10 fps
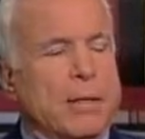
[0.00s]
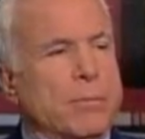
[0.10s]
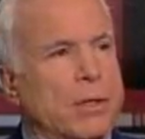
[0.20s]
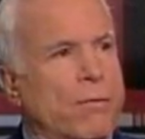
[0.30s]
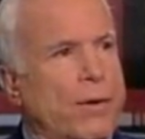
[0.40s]

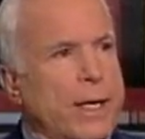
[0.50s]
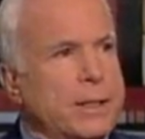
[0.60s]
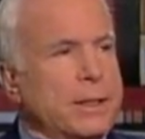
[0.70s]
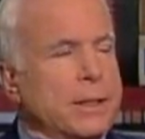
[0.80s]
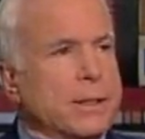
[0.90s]
But the
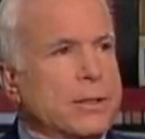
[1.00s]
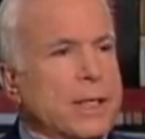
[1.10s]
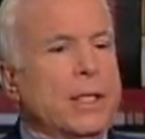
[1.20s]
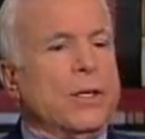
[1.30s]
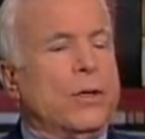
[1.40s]
fact is,
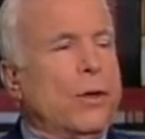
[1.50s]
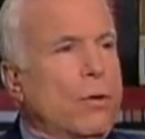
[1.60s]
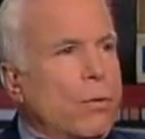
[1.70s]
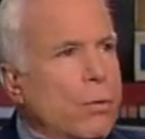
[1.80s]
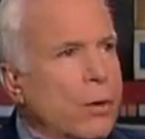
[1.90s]
you
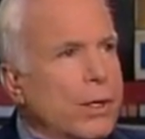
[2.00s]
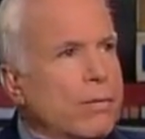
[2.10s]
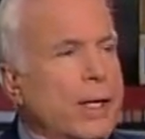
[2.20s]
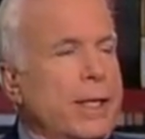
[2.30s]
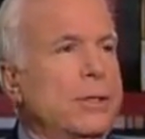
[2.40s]
don't want to
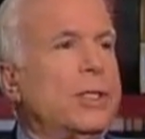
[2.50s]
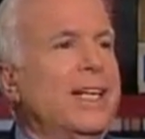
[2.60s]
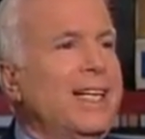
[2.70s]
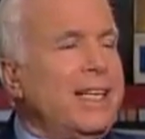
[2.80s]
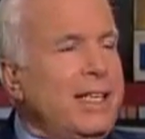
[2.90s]
raise
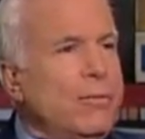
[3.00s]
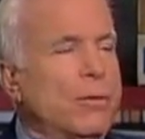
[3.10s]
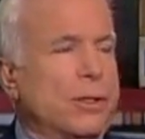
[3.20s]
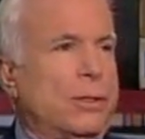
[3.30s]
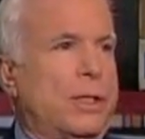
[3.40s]

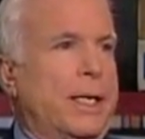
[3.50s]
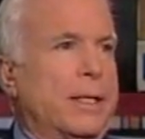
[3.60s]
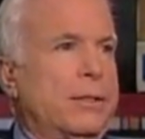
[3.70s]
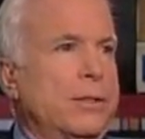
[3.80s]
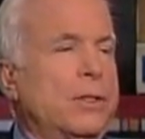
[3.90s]
anyone's
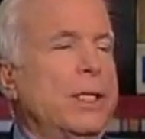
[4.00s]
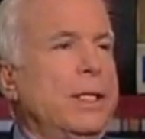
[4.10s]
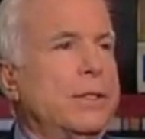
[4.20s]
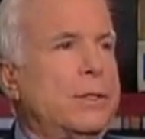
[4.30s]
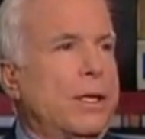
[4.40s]
taxes
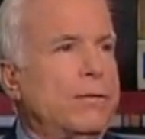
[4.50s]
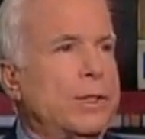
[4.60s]
in tough